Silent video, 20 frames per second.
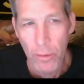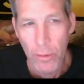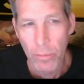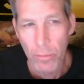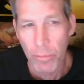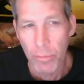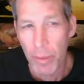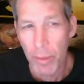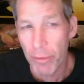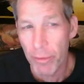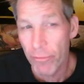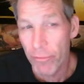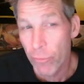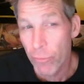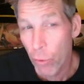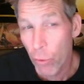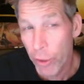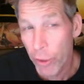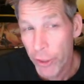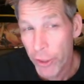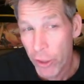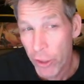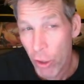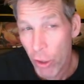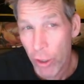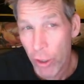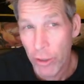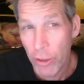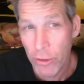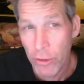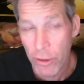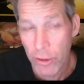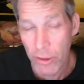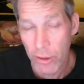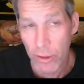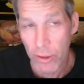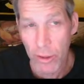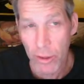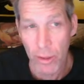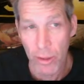maybe for a cause
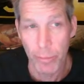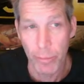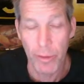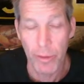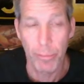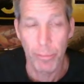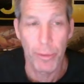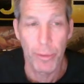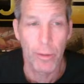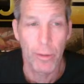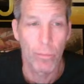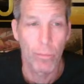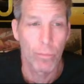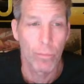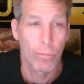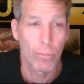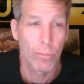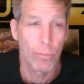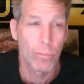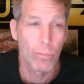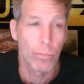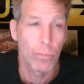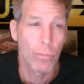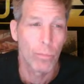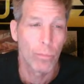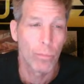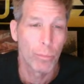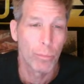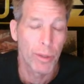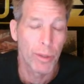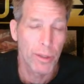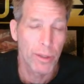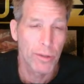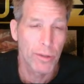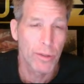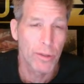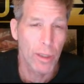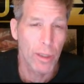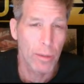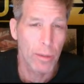is going to be a big
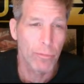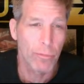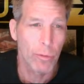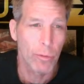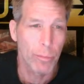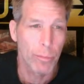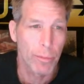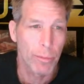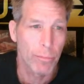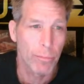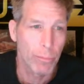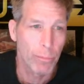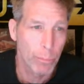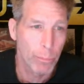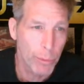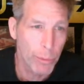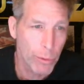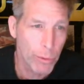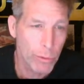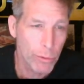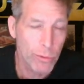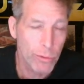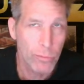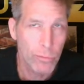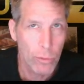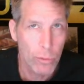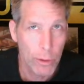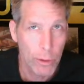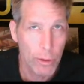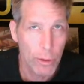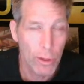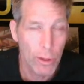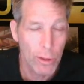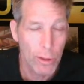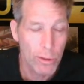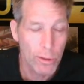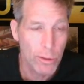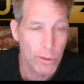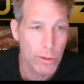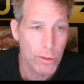setup for me. Builds for a
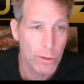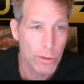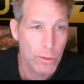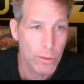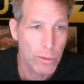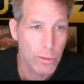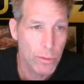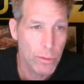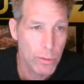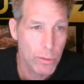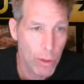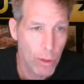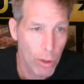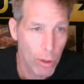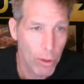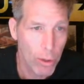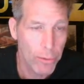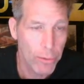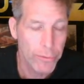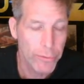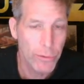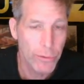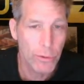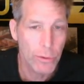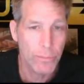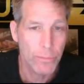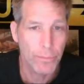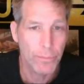cause,